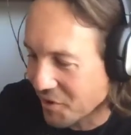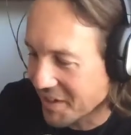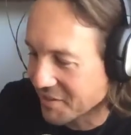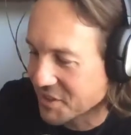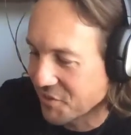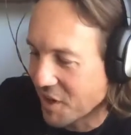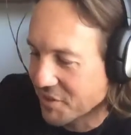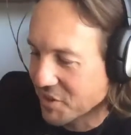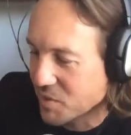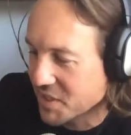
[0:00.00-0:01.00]
of surviving the
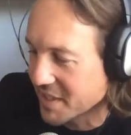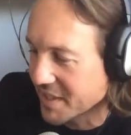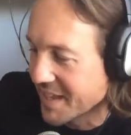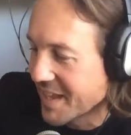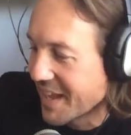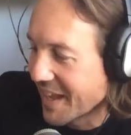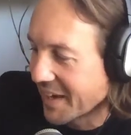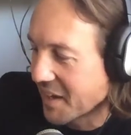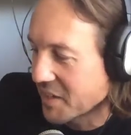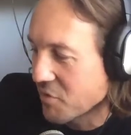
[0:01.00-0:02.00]
whiskey and
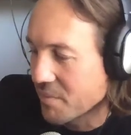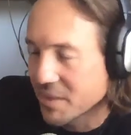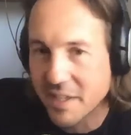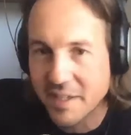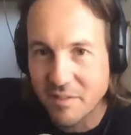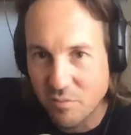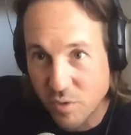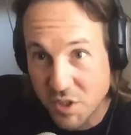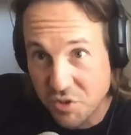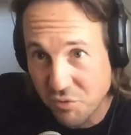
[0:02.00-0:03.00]
honey remedy was
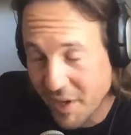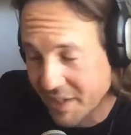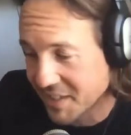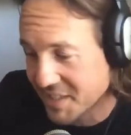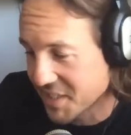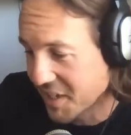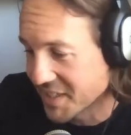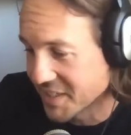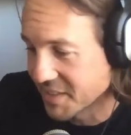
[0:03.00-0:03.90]
directly cited.